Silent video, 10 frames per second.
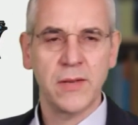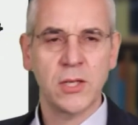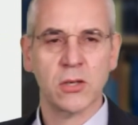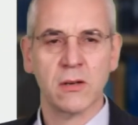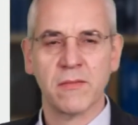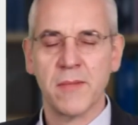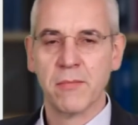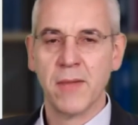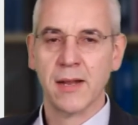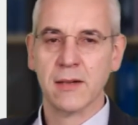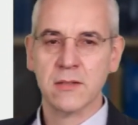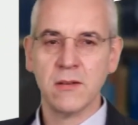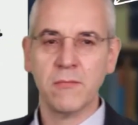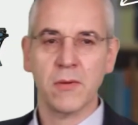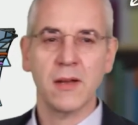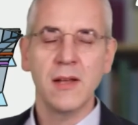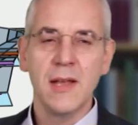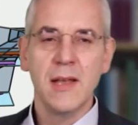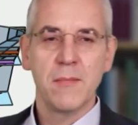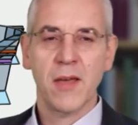feature of mathematical software.
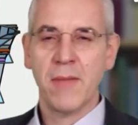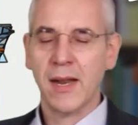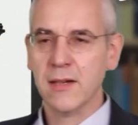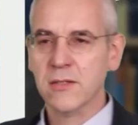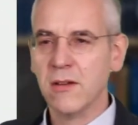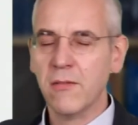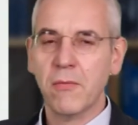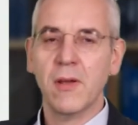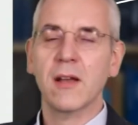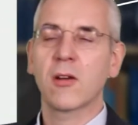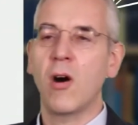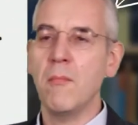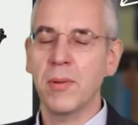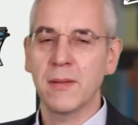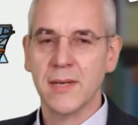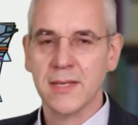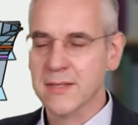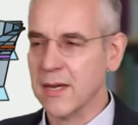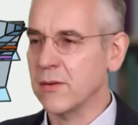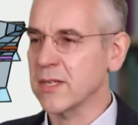Mathematical software
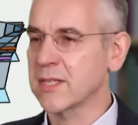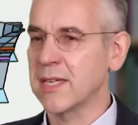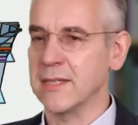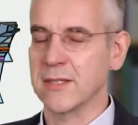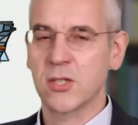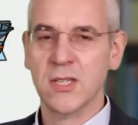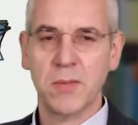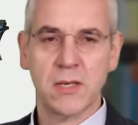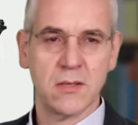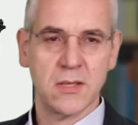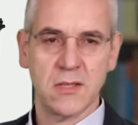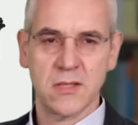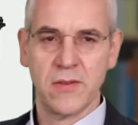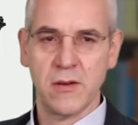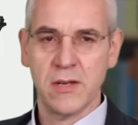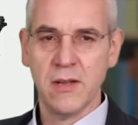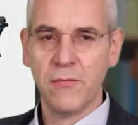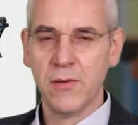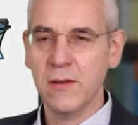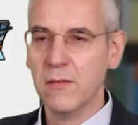complements our skills. Just because it is very
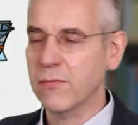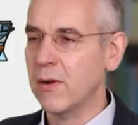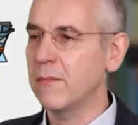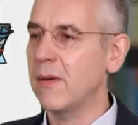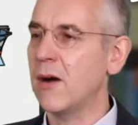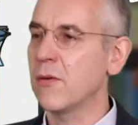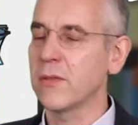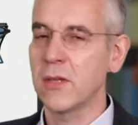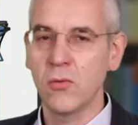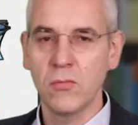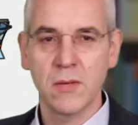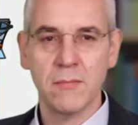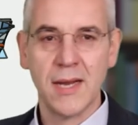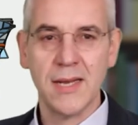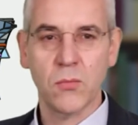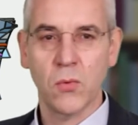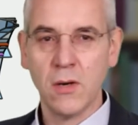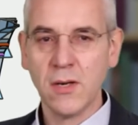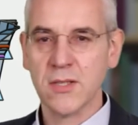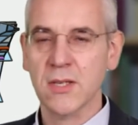different from how the human mind
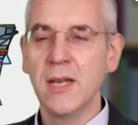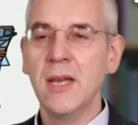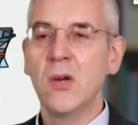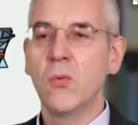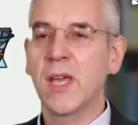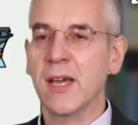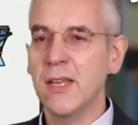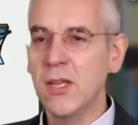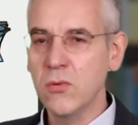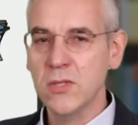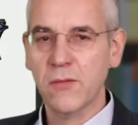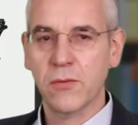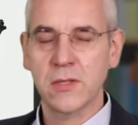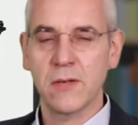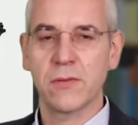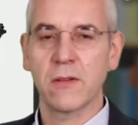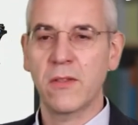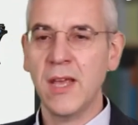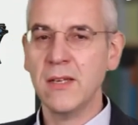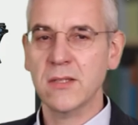works, we can use it for different
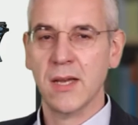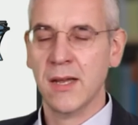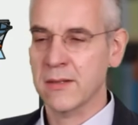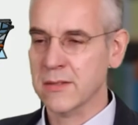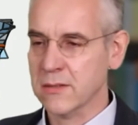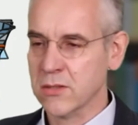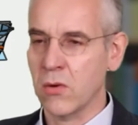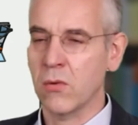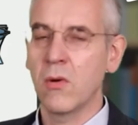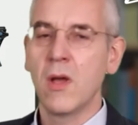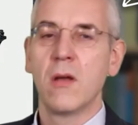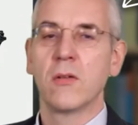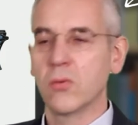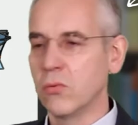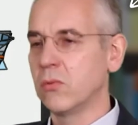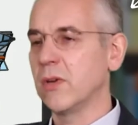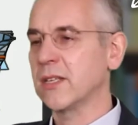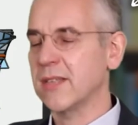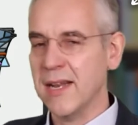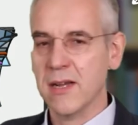things. And so to
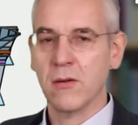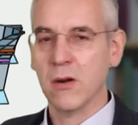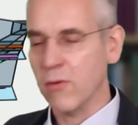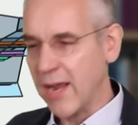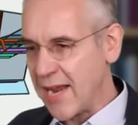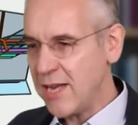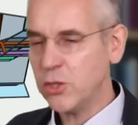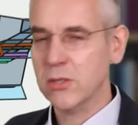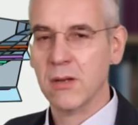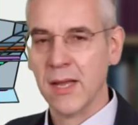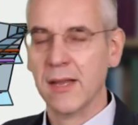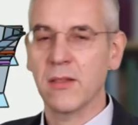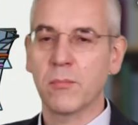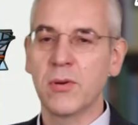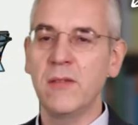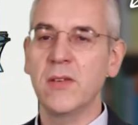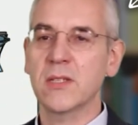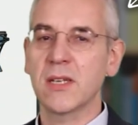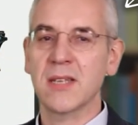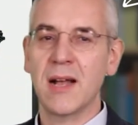extend our range, like in the
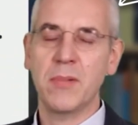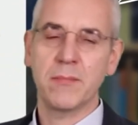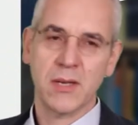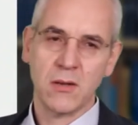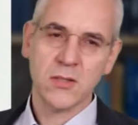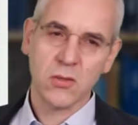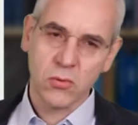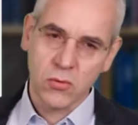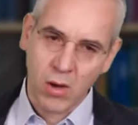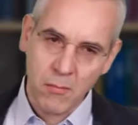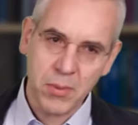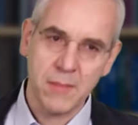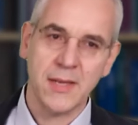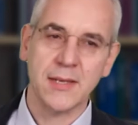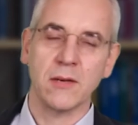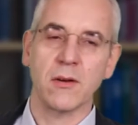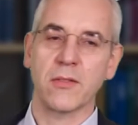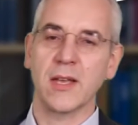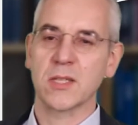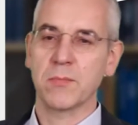previous example, but also to complement our
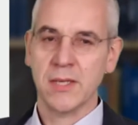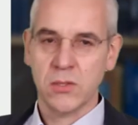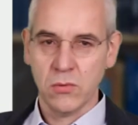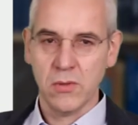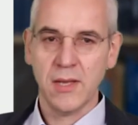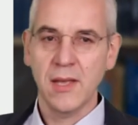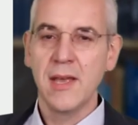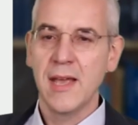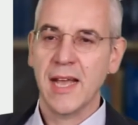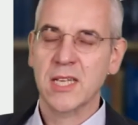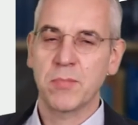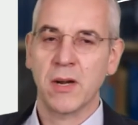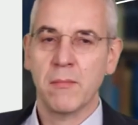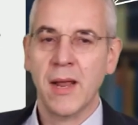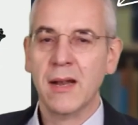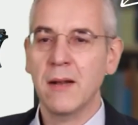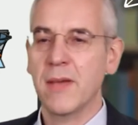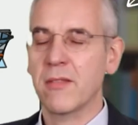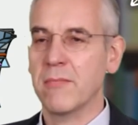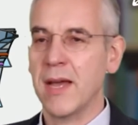things by doing experimental
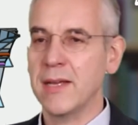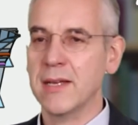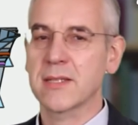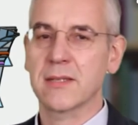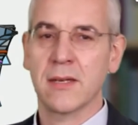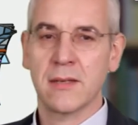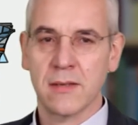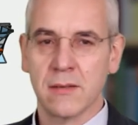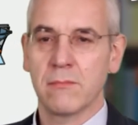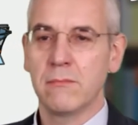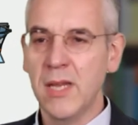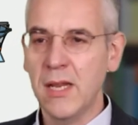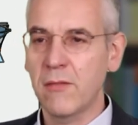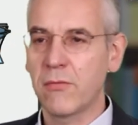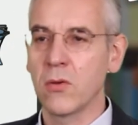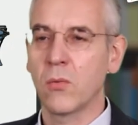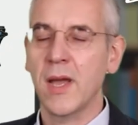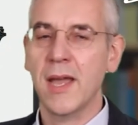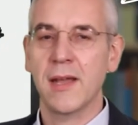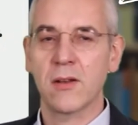mathematics in a meaningful
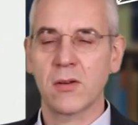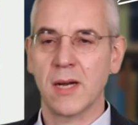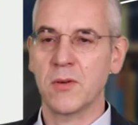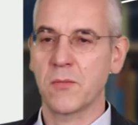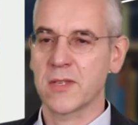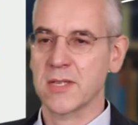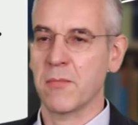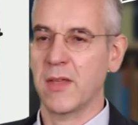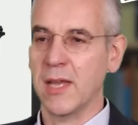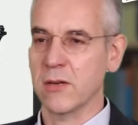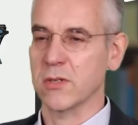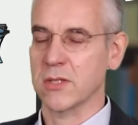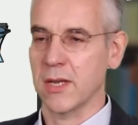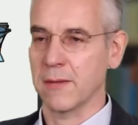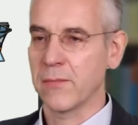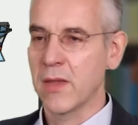way and to come up with something interesting.